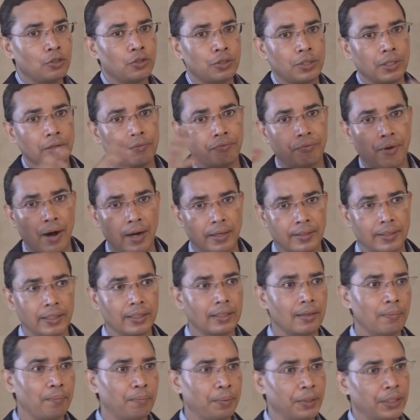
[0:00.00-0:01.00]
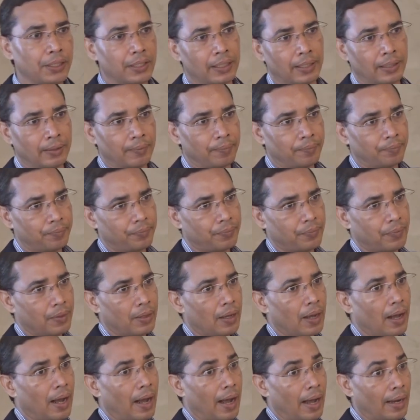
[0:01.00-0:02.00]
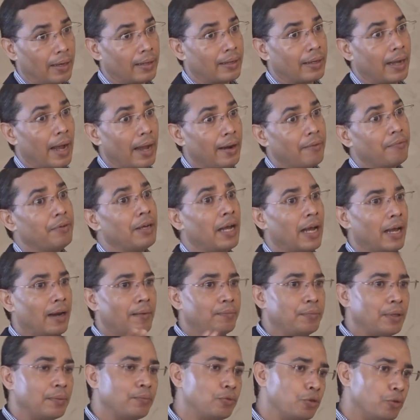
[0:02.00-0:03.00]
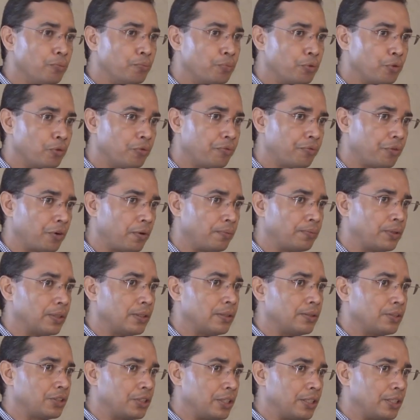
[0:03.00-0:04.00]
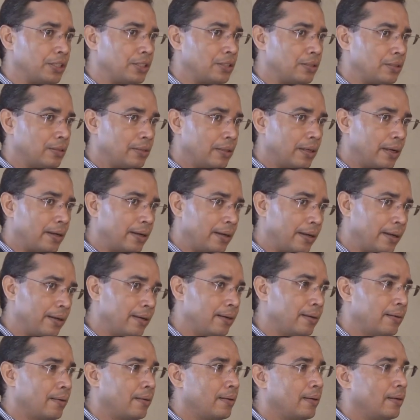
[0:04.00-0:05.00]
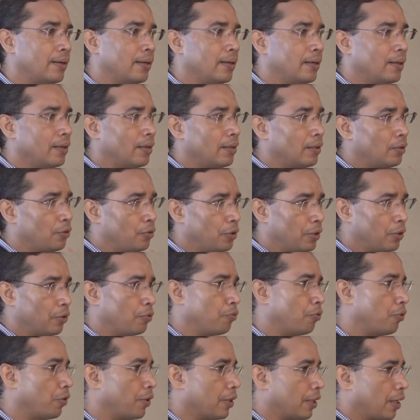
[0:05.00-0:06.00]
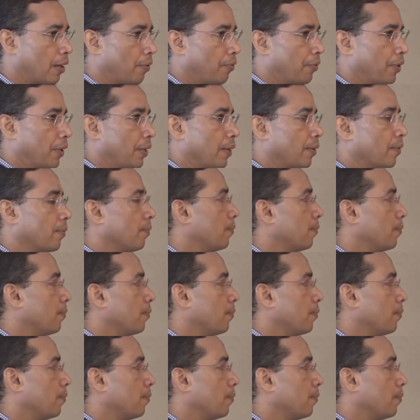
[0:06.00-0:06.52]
is not infarcting completely, and can we help them to improve from the stage they are in to a full recovery.